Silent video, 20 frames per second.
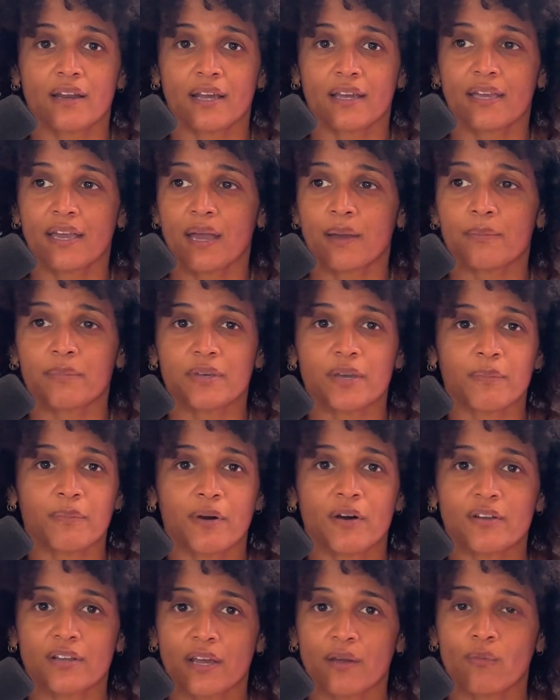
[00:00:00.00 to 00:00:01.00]
I can't be up
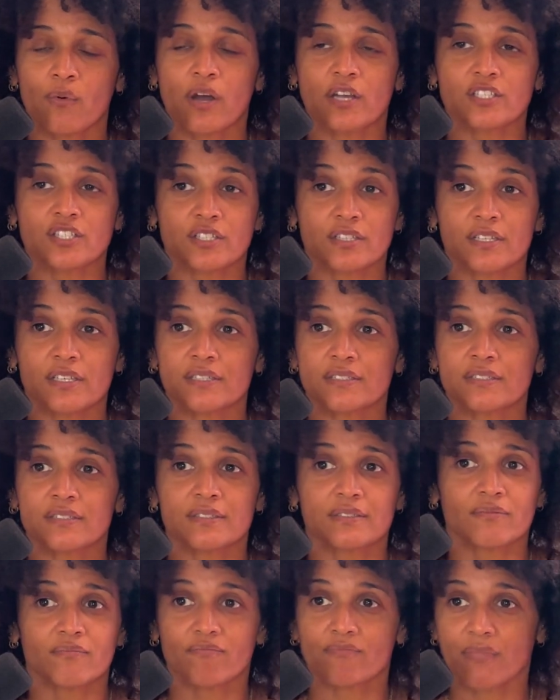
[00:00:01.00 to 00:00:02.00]
all night watching
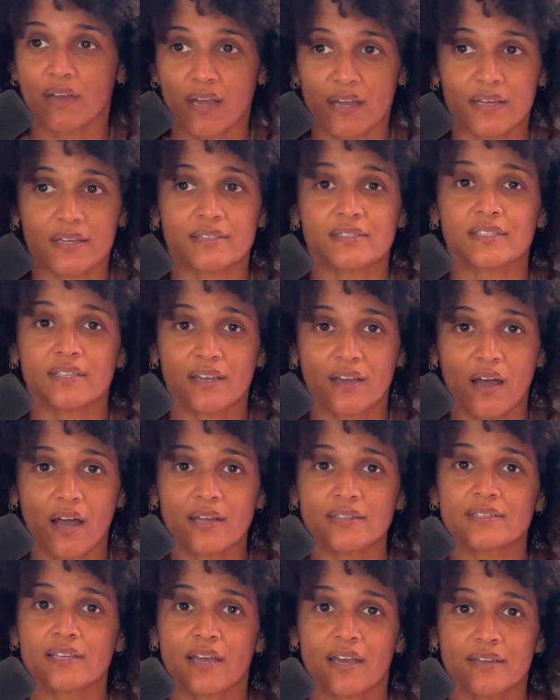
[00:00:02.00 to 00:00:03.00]
this. It's in
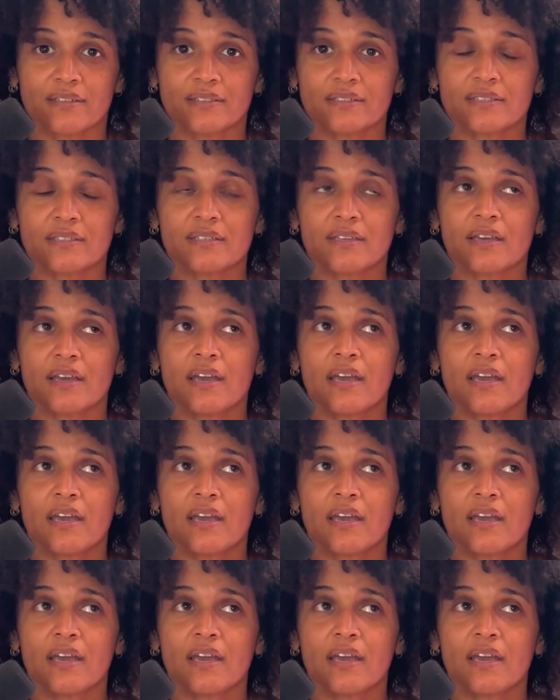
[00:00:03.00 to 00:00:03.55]
God's hands.